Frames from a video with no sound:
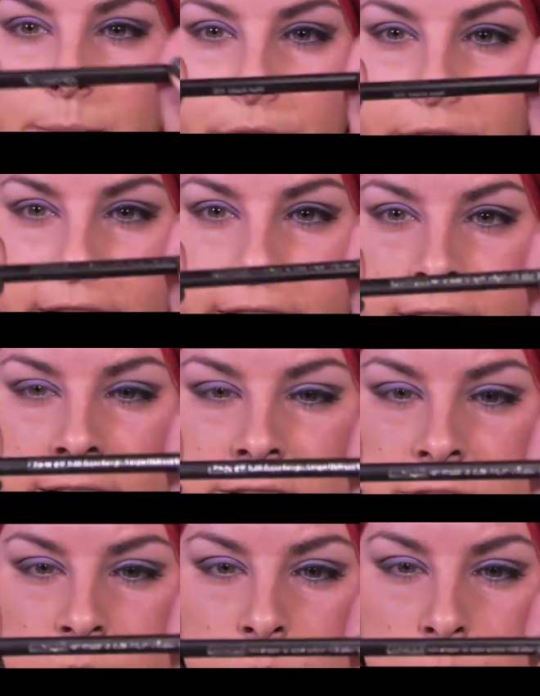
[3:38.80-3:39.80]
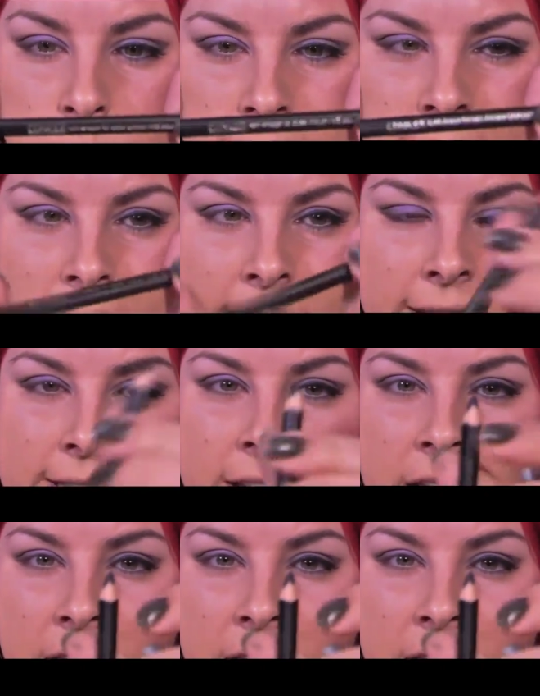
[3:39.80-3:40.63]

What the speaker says: one here is quite nice.